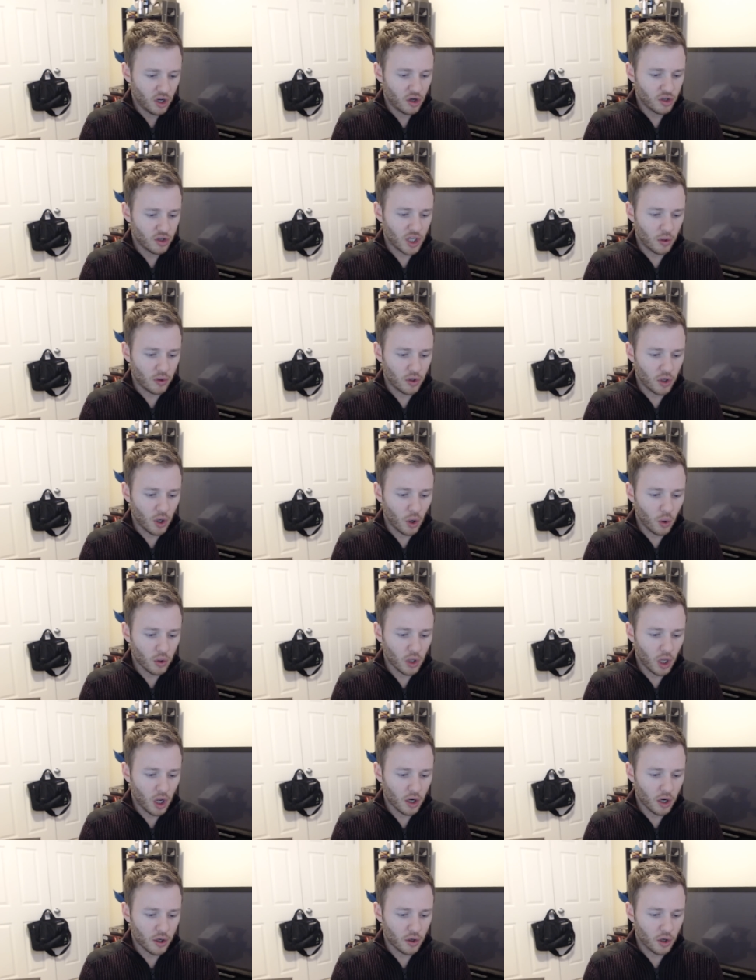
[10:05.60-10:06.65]
shall no
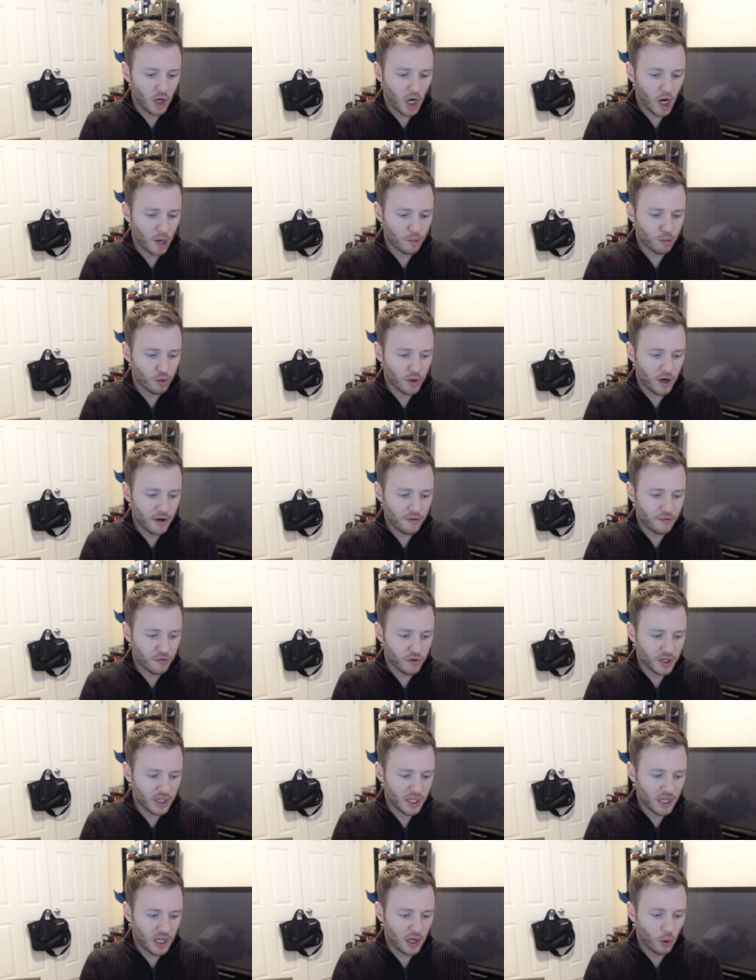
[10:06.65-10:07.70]
longer operate
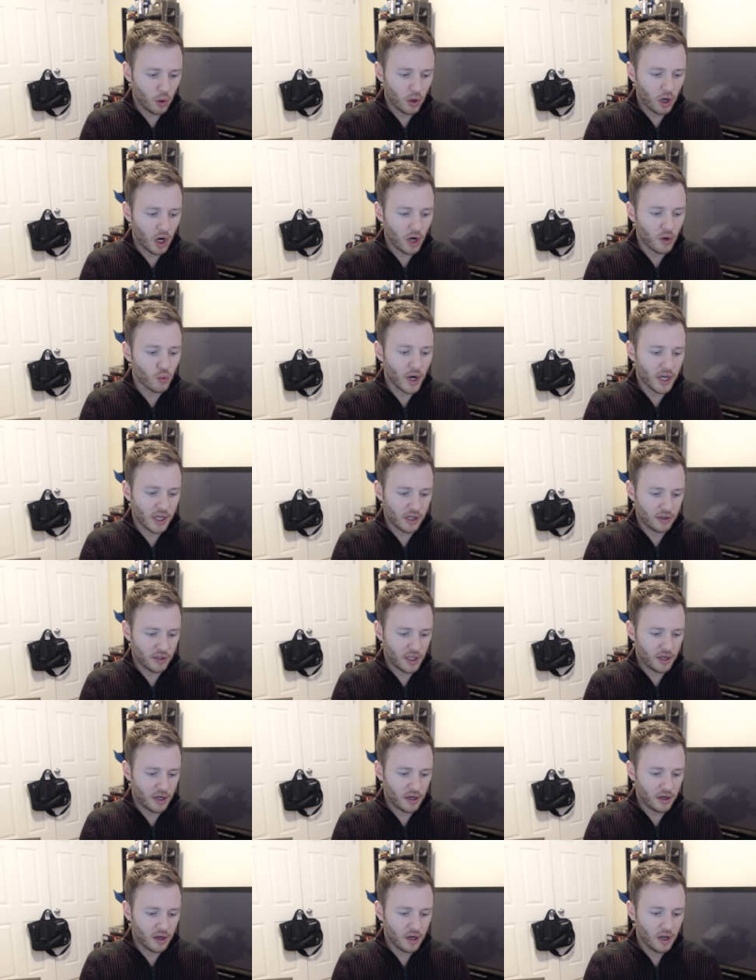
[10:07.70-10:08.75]
freely or
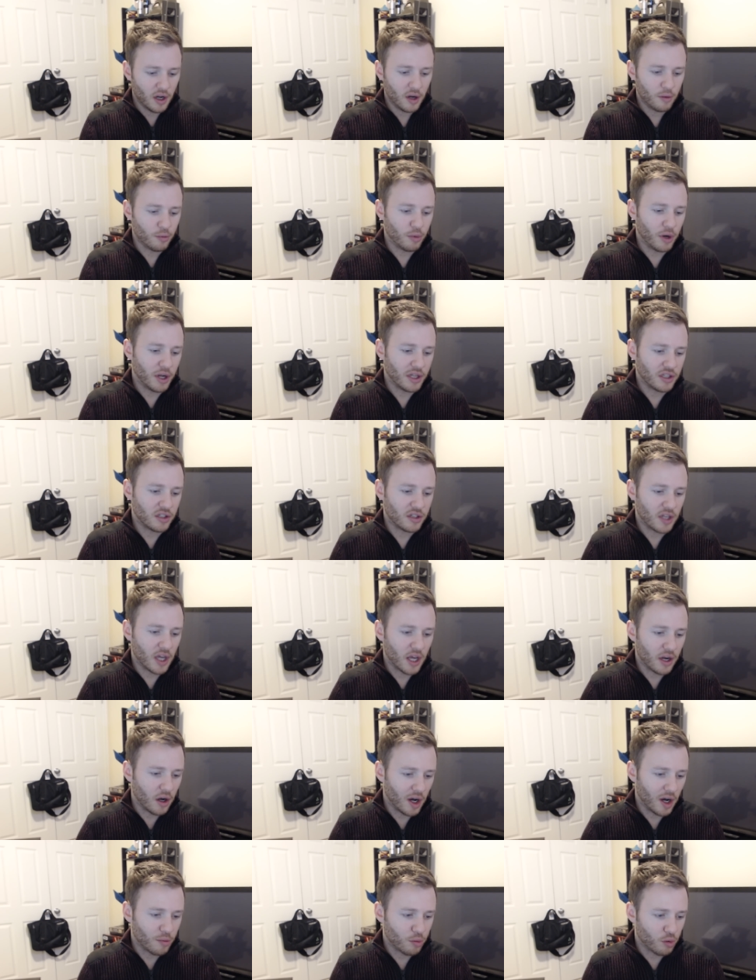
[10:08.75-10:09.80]
unregulated, but
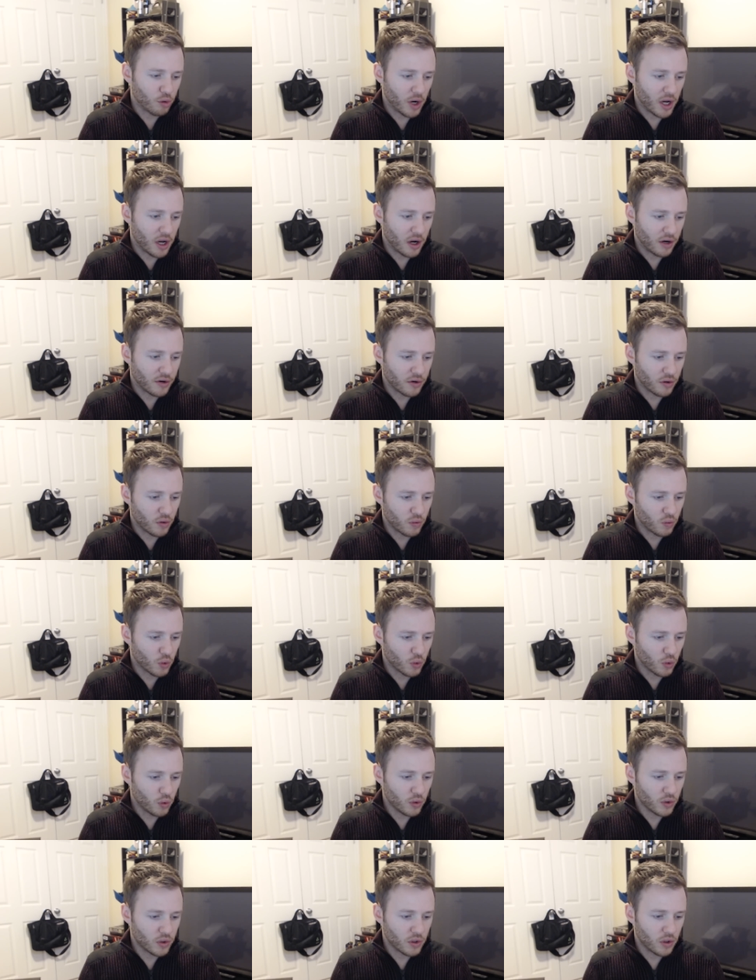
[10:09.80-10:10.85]
instead operate under the
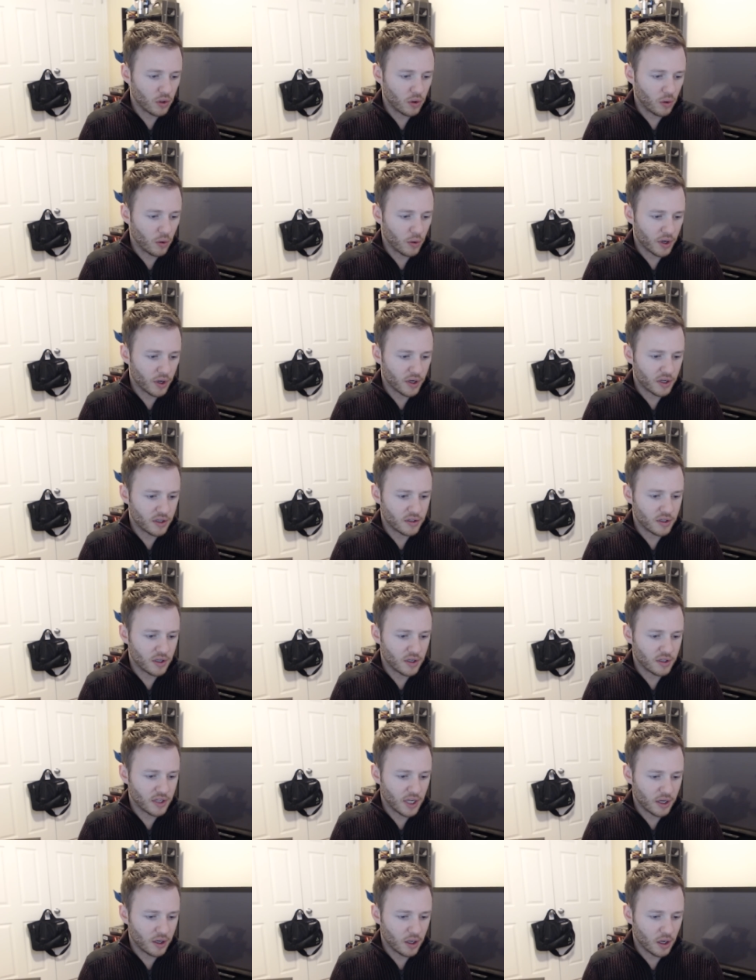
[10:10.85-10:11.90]
rules, ordinances,
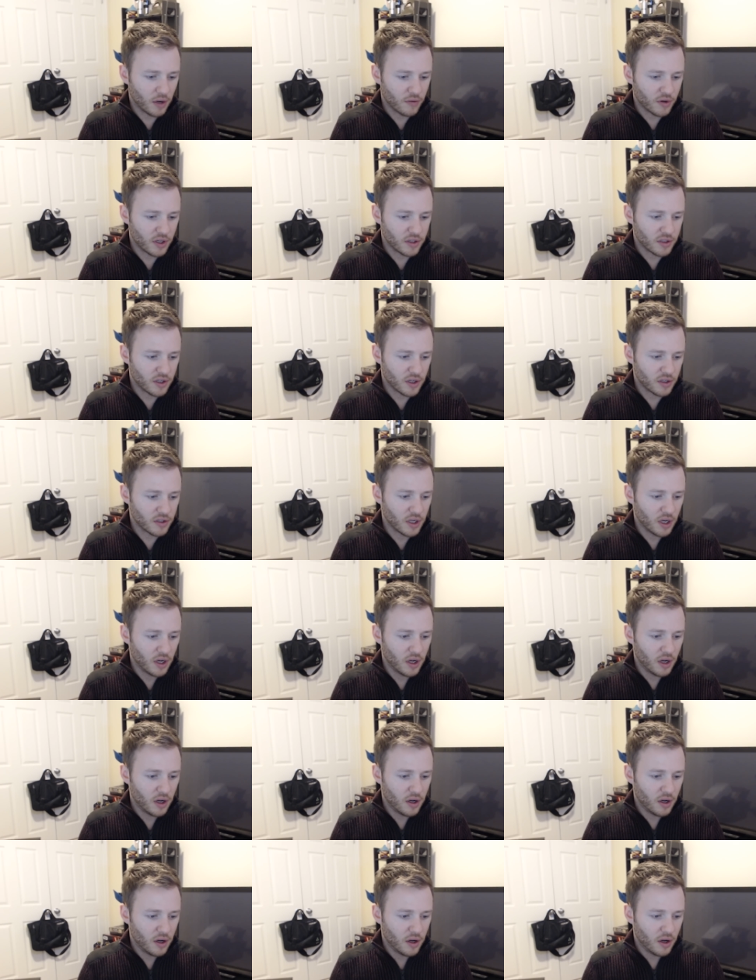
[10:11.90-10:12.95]
and governances
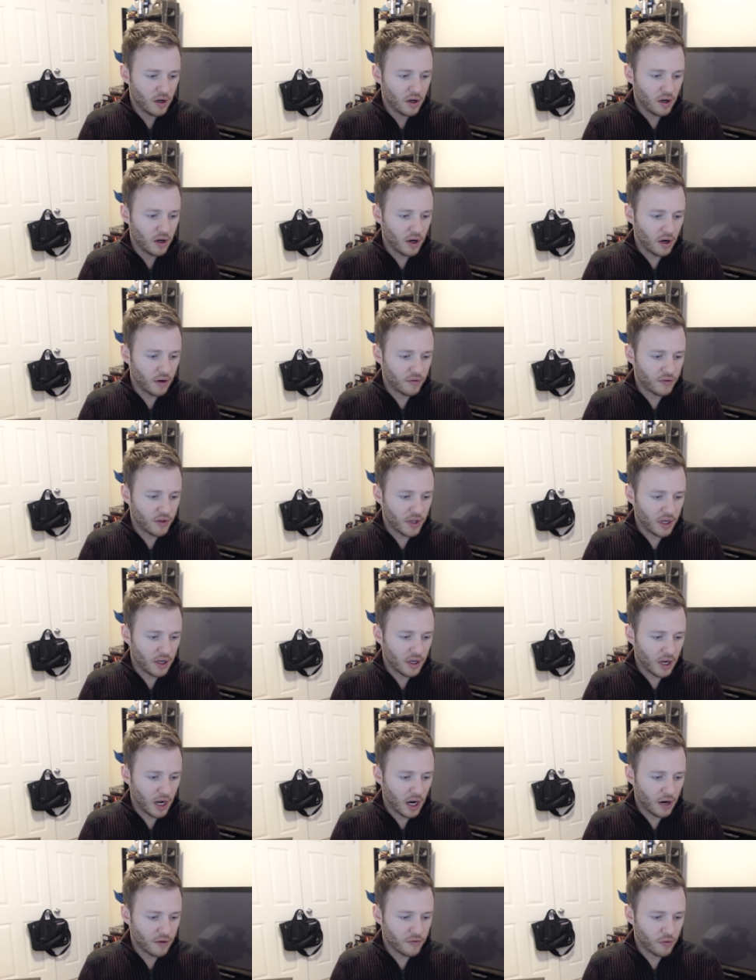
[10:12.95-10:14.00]
of the
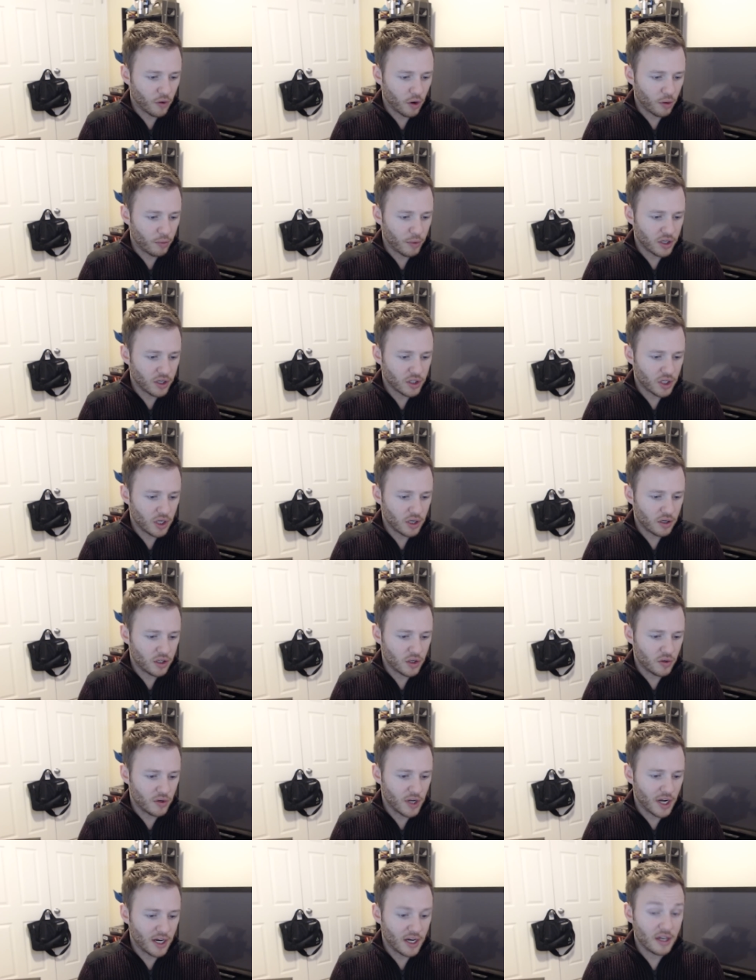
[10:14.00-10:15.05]
aforementioned
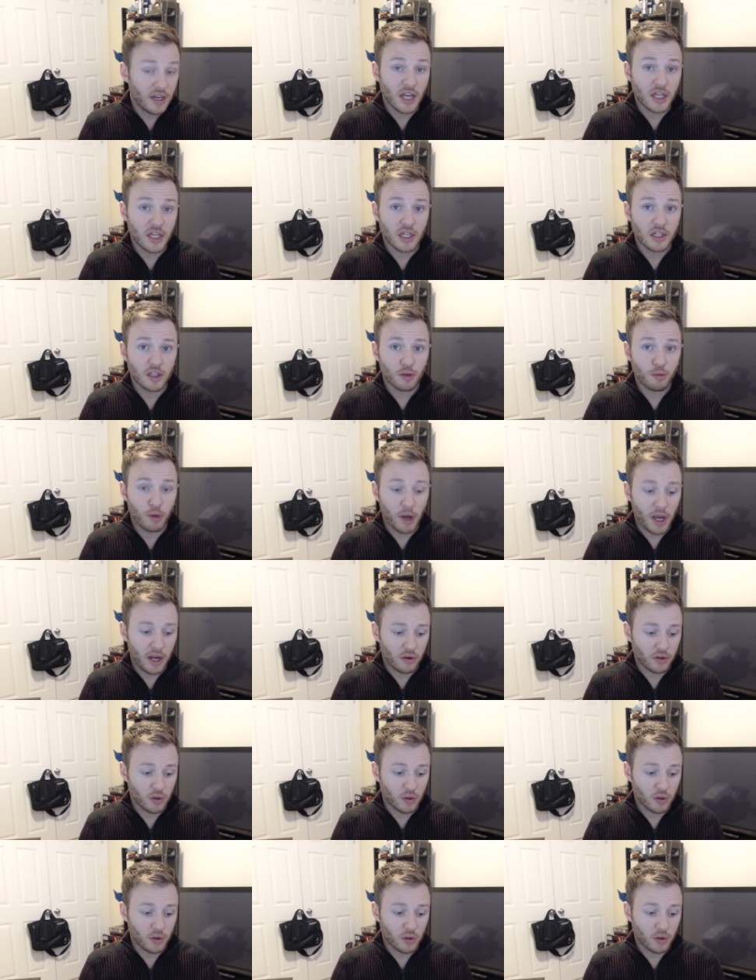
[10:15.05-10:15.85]
United Nations panel.